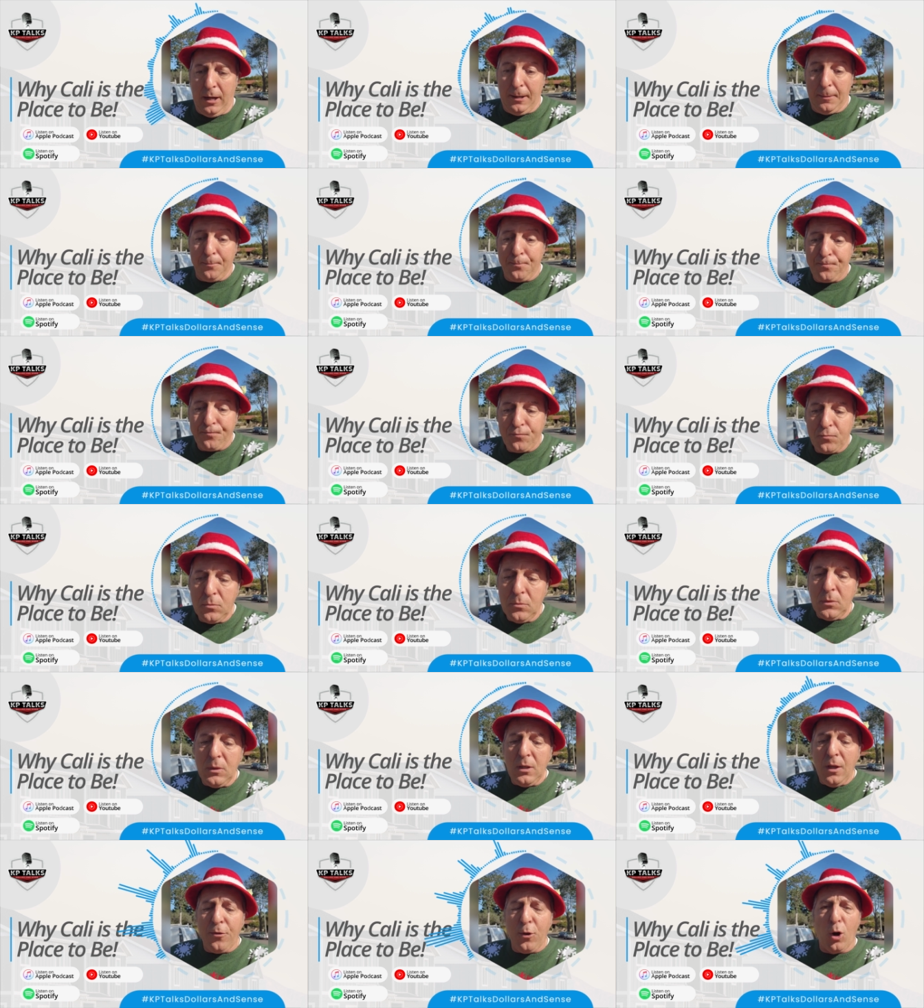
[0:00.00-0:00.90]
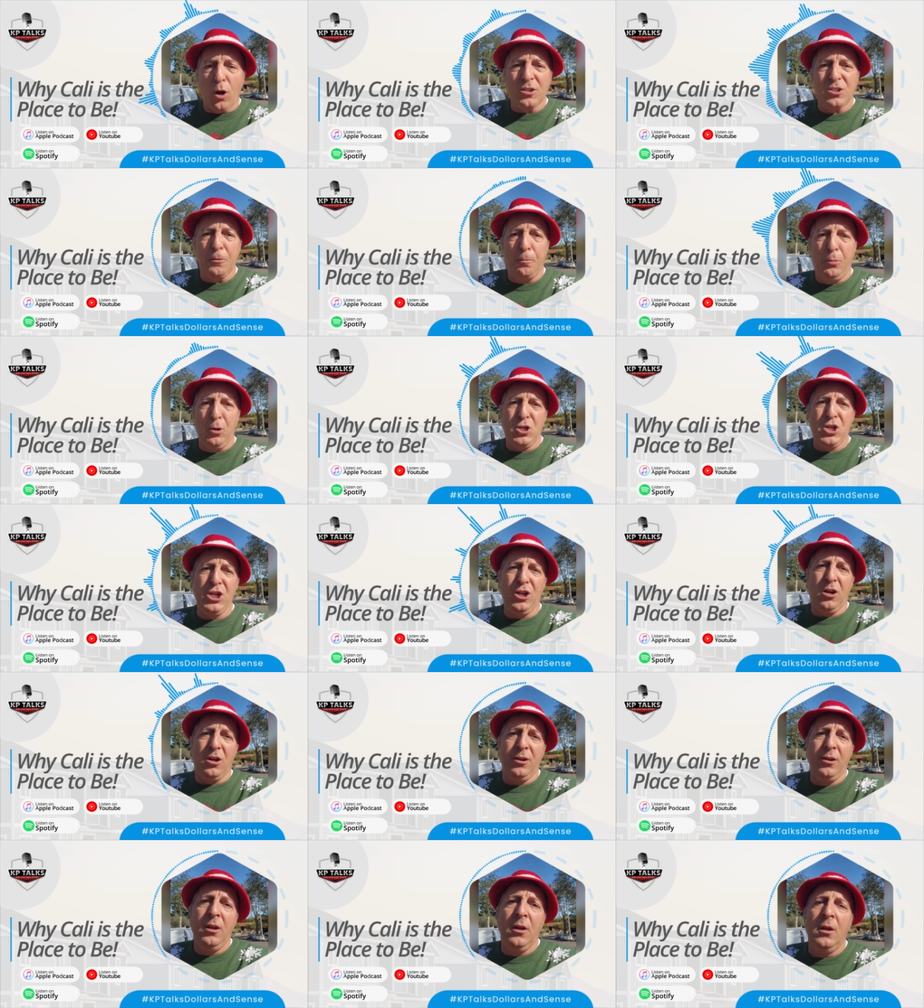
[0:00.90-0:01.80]
um, they're also pushing
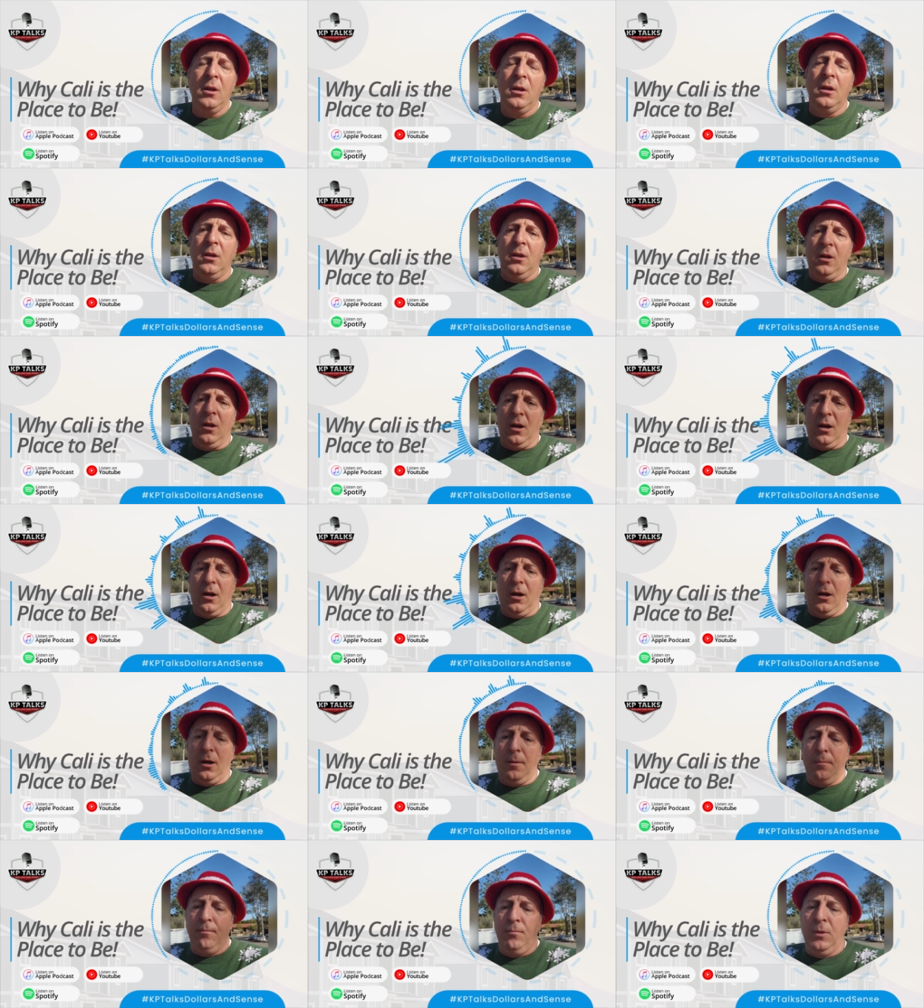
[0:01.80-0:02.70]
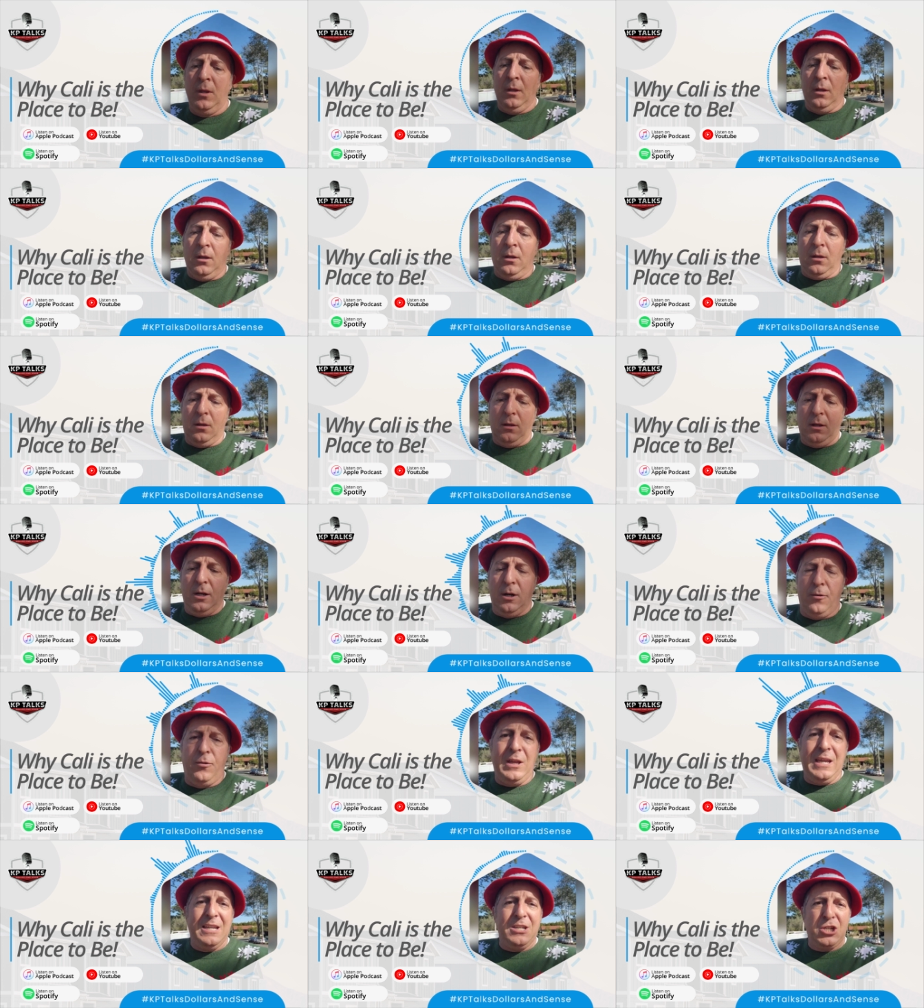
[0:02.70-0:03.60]
on, um, you
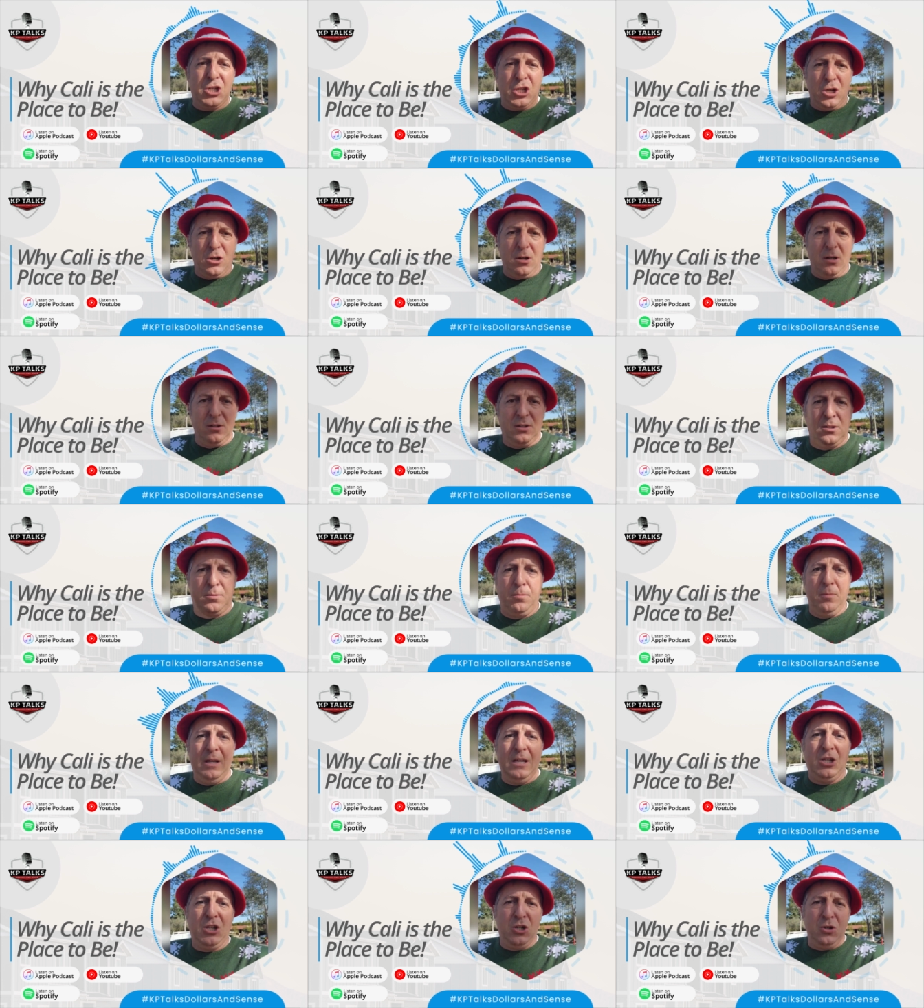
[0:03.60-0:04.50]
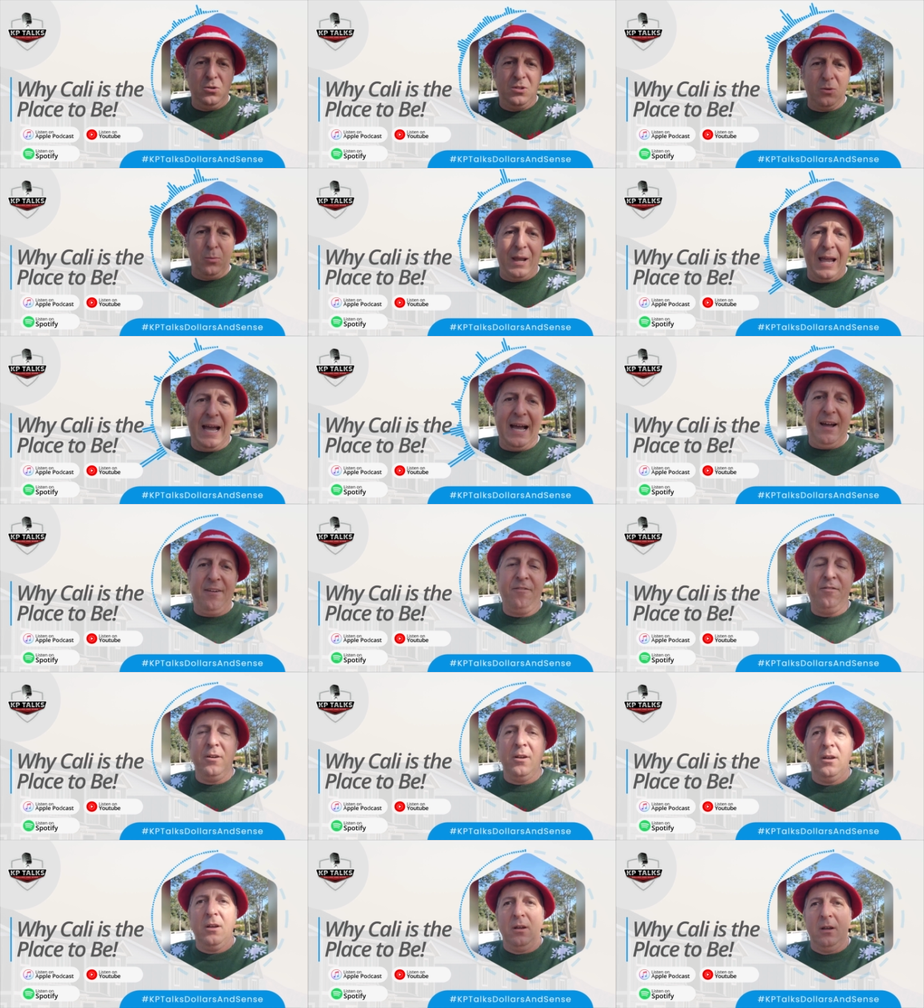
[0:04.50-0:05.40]
know, the insurance issues that we have
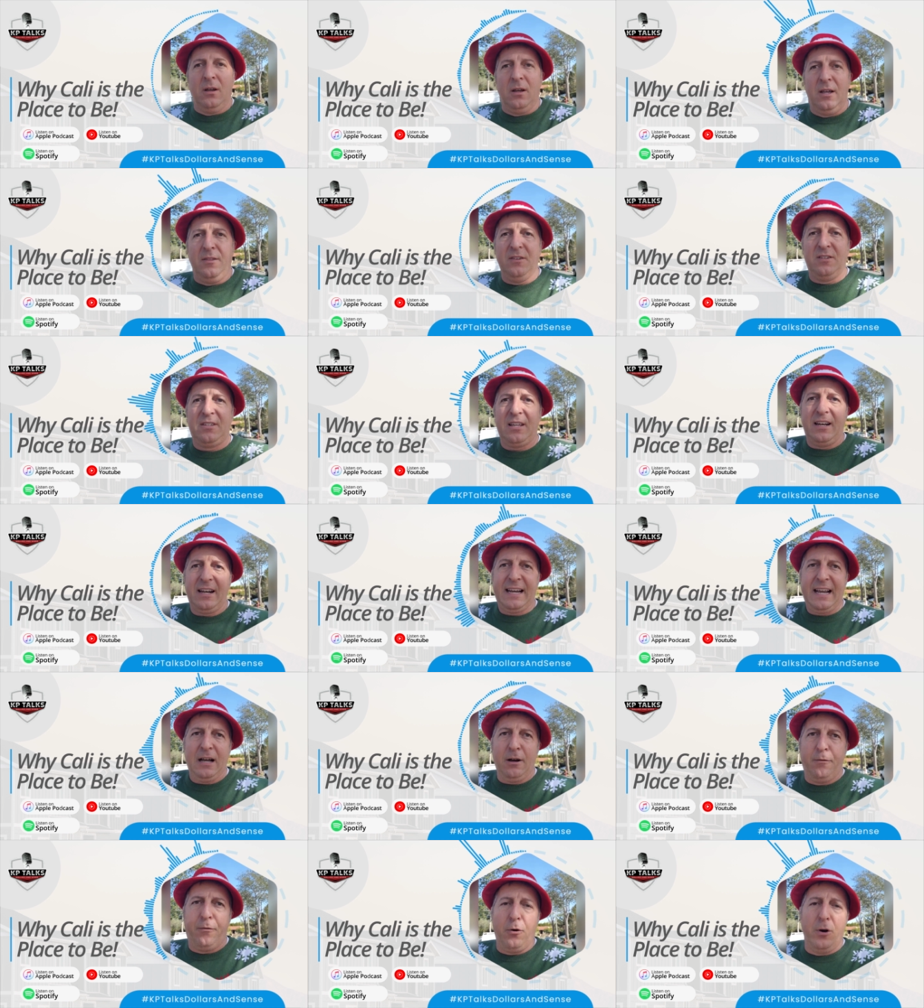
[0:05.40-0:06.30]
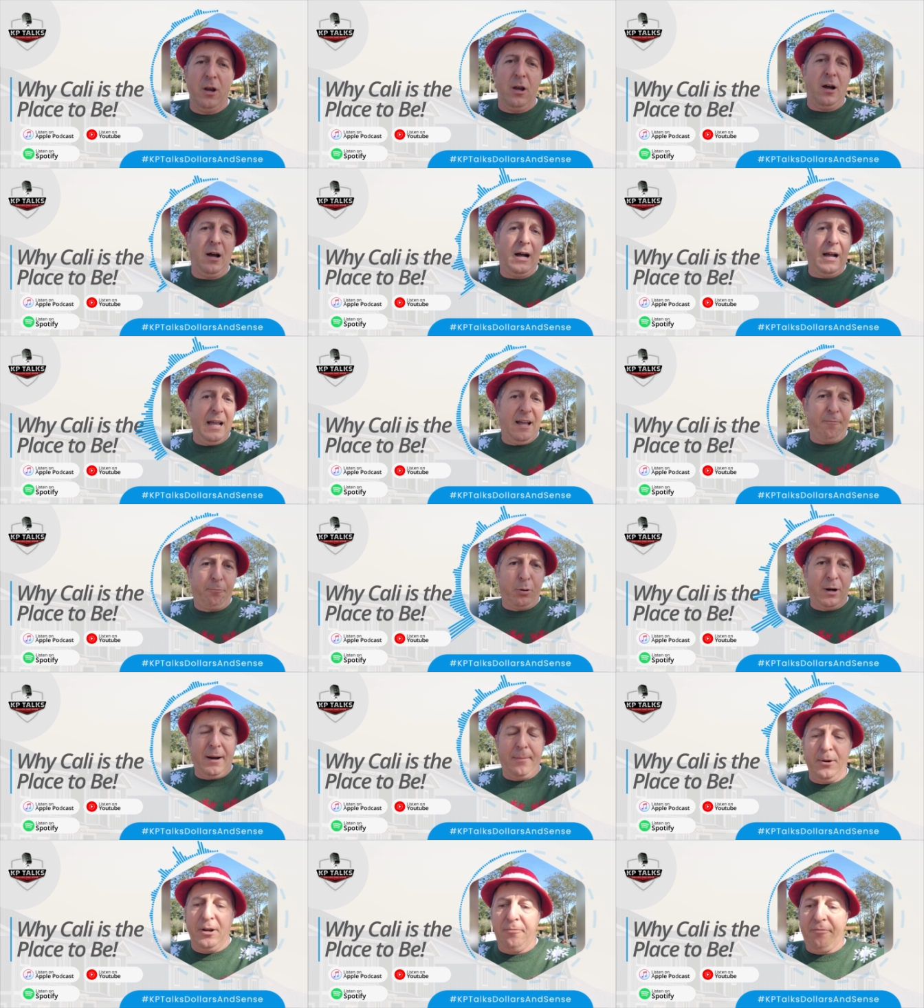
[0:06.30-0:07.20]
in the state of California. I have
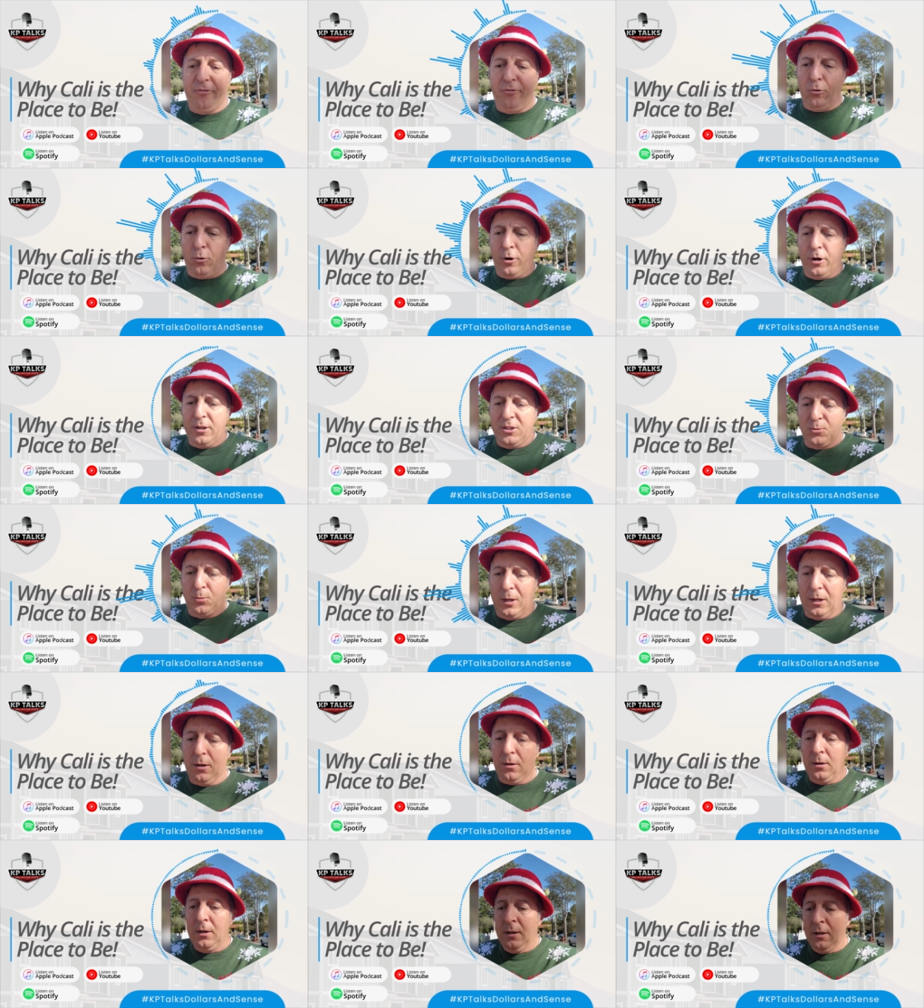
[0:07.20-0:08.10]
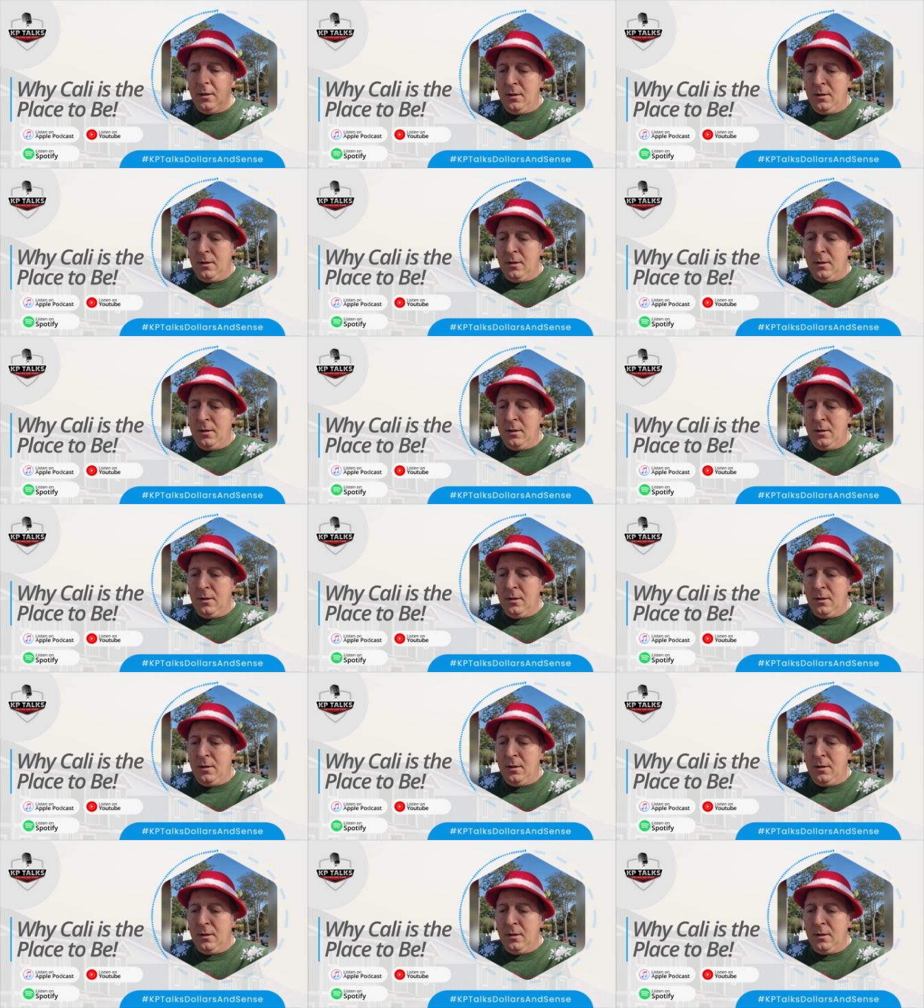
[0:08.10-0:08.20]
property in Florida as well.